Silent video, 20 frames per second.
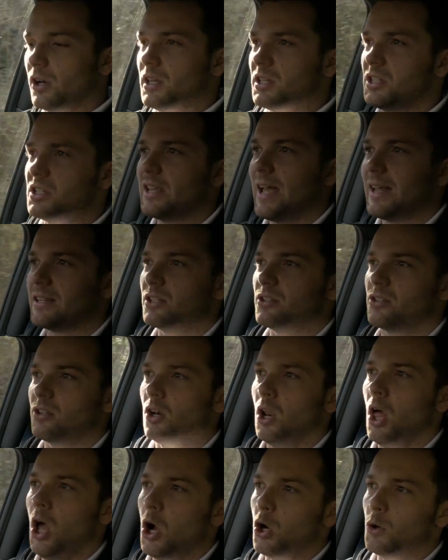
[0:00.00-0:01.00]
got it set as
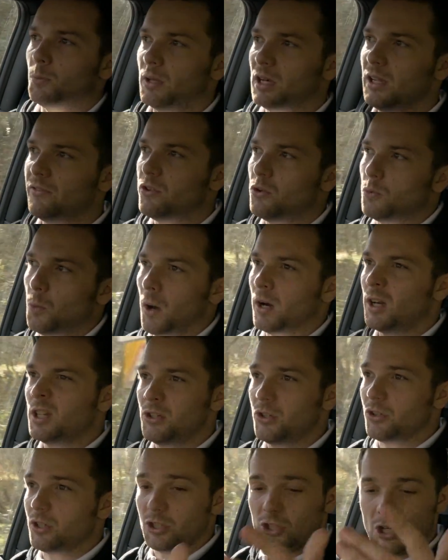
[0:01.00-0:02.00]
low, but if you
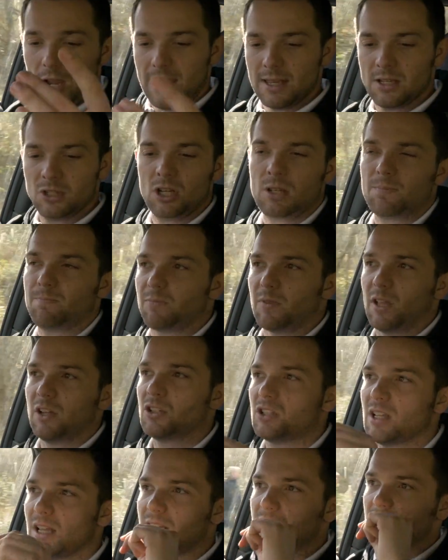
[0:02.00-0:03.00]
wanted you could change it
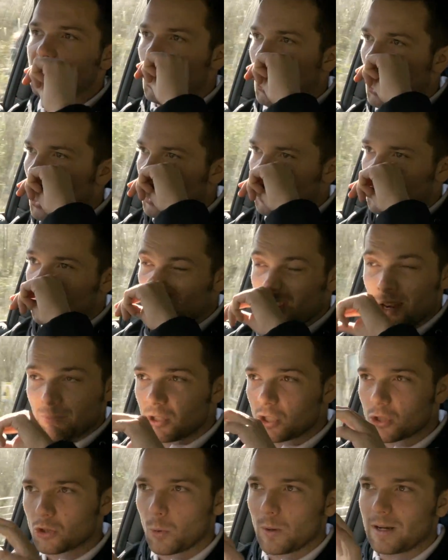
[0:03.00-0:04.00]
and set it to high. So
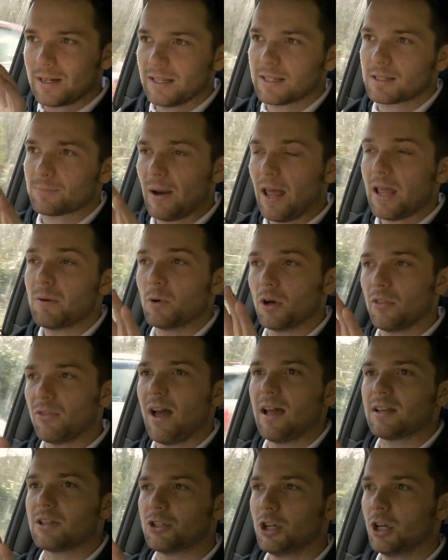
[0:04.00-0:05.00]
let me just quickly explain
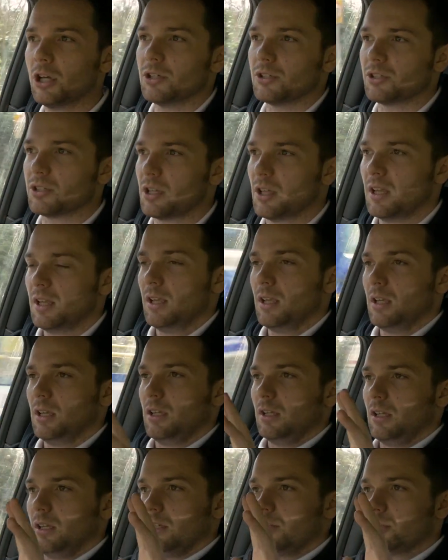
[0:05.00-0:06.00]
what that does.
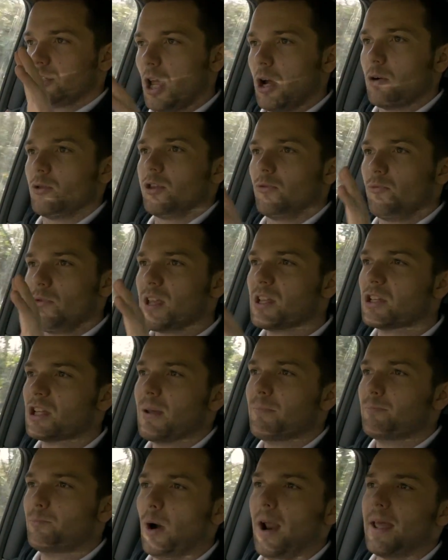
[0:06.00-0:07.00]
So the
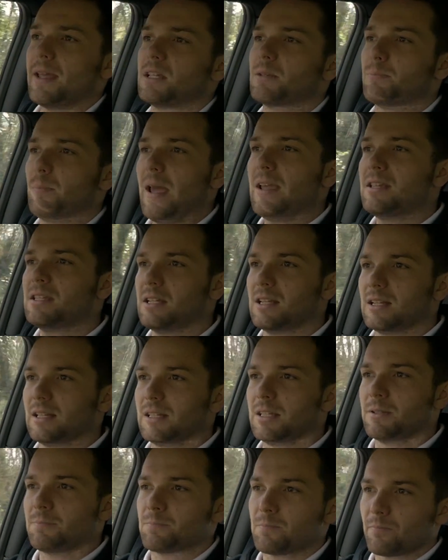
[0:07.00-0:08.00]
regen brakes
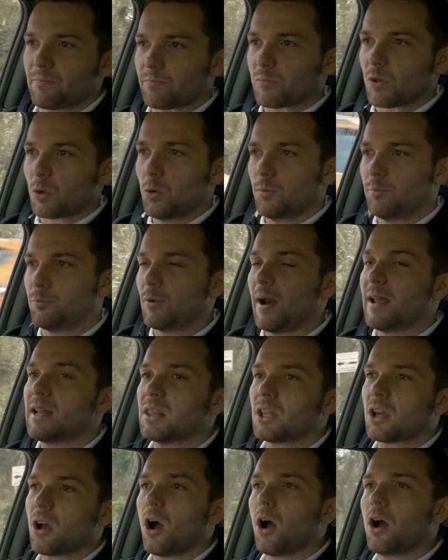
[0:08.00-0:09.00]
basically will
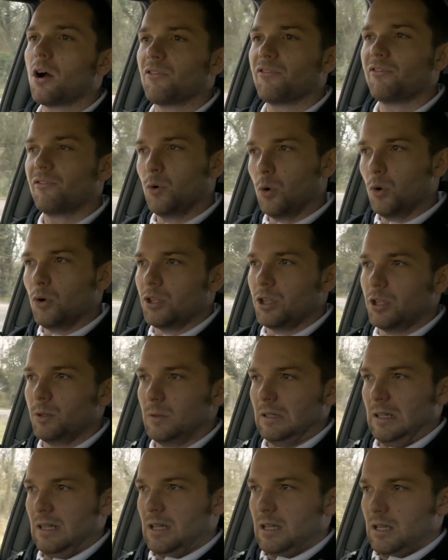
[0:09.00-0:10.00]
brake the car for
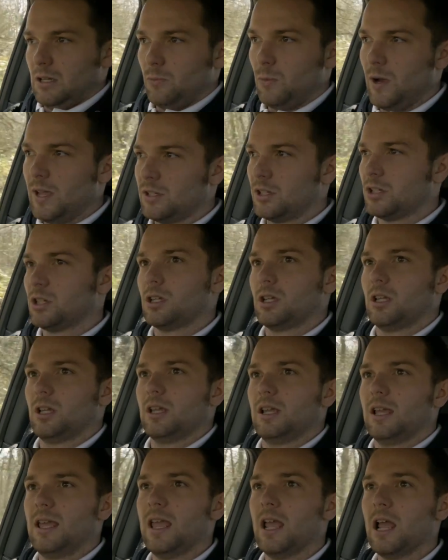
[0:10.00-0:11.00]
you, which
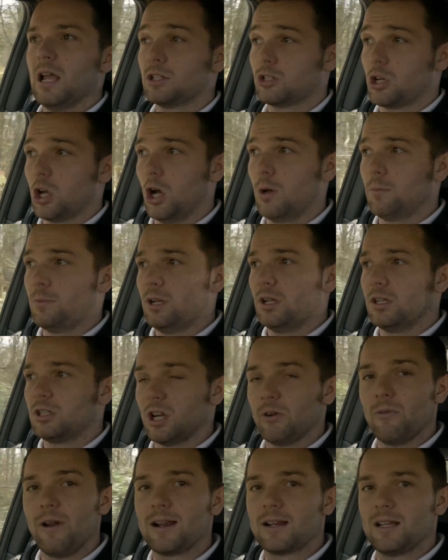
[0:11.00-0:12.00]
has come
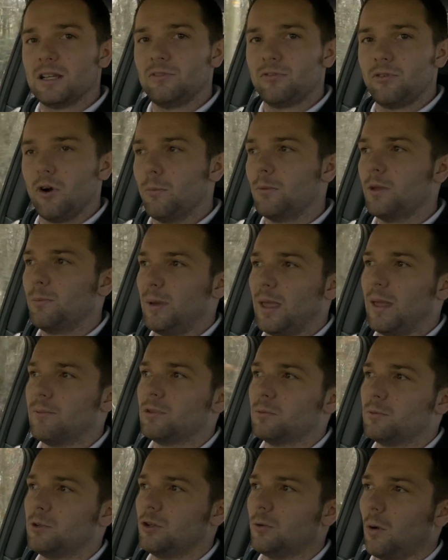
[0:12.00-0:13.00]
directly from the
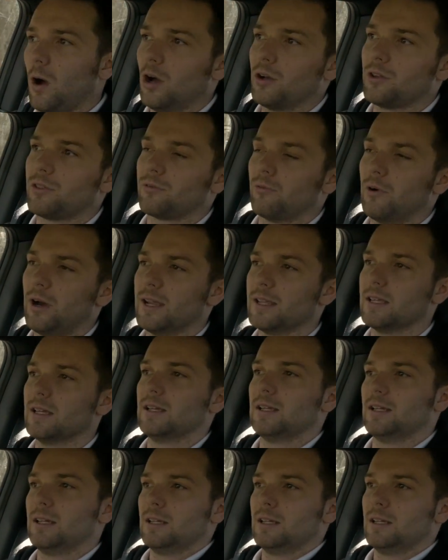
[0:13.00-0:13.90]
BMW i3.